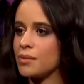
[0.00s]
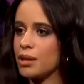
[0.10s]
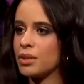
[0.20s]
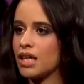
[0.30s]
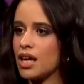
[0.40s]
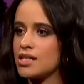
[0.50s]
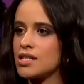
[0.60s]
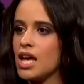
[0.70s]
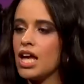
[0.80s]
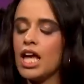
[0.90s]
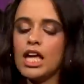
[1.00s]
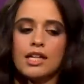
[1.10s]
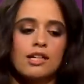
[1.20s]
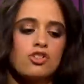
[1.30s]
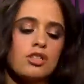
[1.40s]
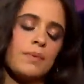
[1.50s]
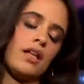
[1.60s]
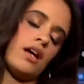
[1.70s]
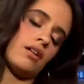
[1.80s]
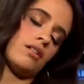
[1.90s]
out of me because he'd just
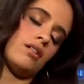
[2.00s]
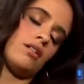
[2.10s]
be like,